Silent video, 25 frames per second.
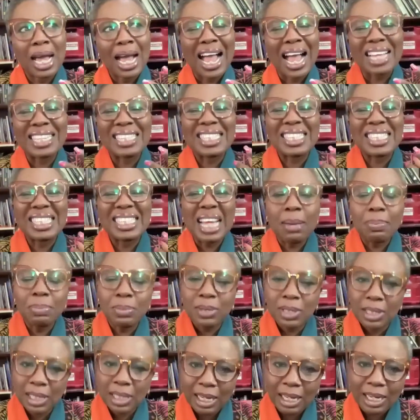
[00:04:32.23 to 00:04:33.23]

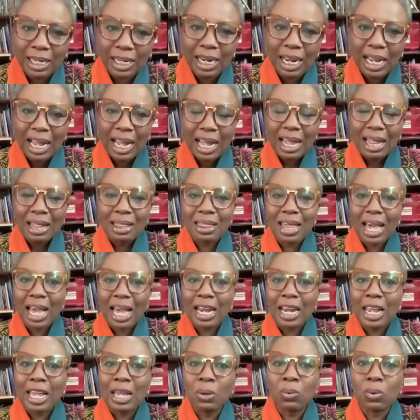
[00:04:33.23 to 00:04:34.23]
accepting
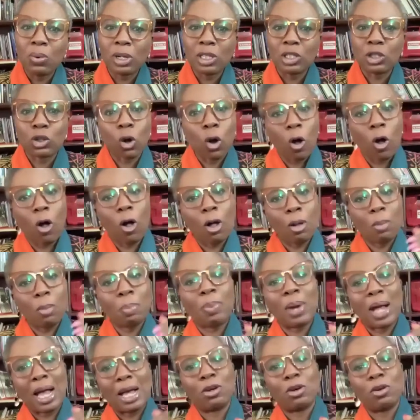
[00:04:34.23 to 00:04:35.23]
that it was all
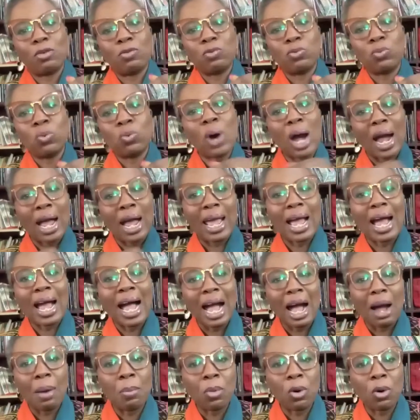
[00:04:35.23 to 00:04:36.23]
part of who I
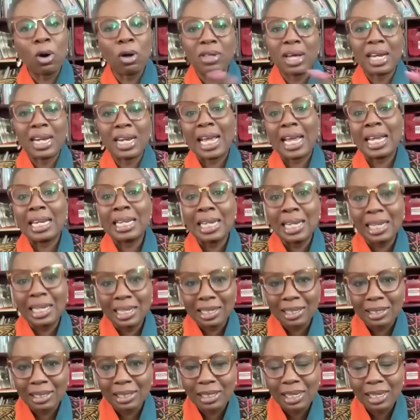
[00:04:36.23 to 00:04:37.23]
am or that I
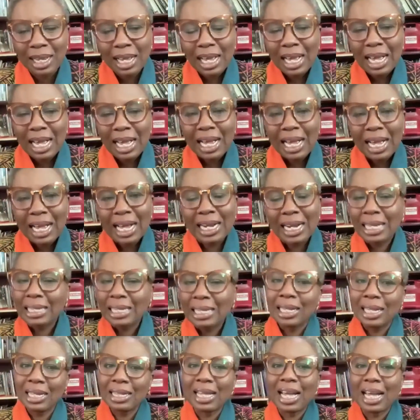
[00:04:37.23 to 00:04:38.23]
needed. And I
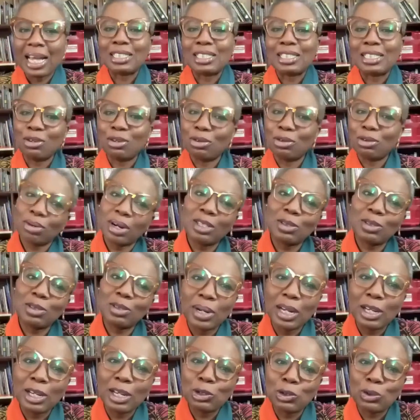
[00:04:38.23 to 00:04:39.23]
think that's a great
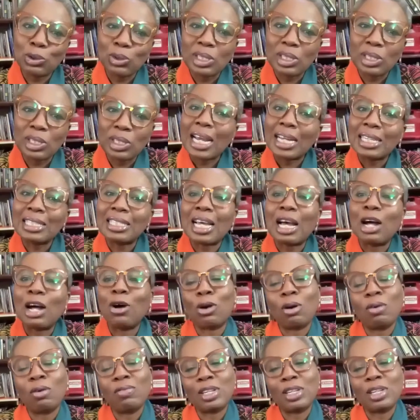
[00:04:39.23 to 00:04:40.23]
place to start
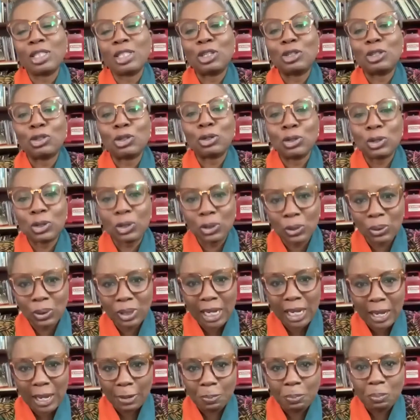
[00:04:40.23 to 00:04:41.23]
our conversations
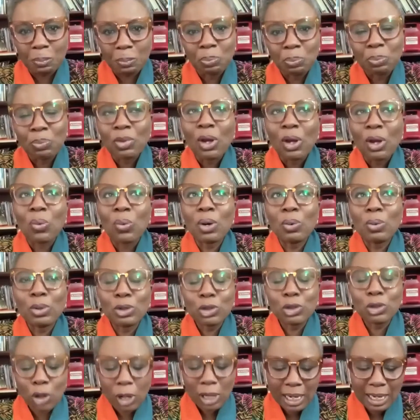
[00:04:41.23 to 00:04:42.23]
today. When
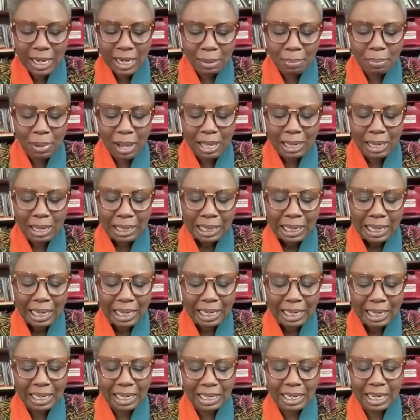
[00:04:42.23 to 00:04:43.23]
we're talking about
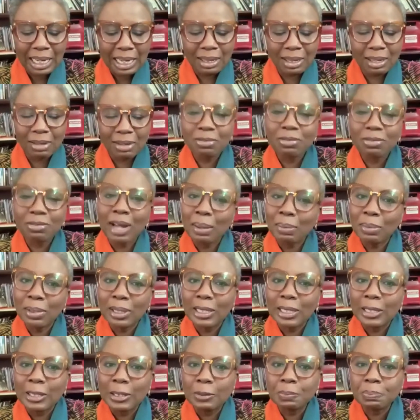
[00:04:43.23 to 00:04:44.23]
healing in the
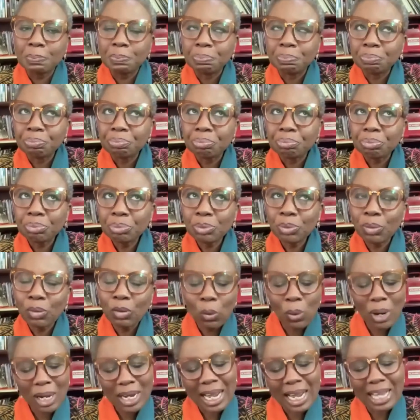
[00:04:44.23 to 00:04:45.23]
family,
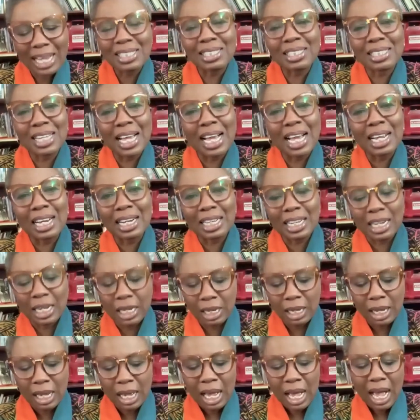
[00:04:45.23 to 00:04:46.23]
what
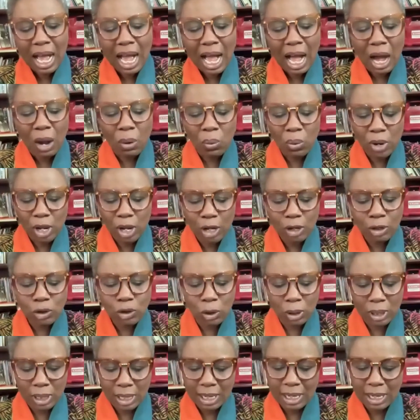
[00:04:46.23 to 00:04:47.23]
exactly are we
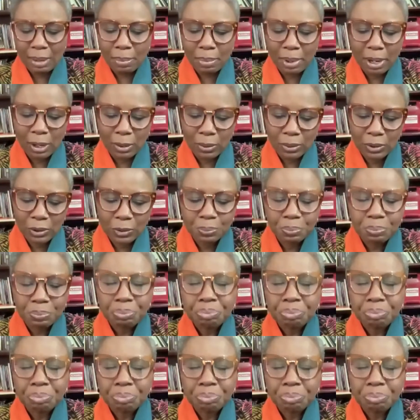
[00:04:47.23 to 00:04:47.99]
talking about?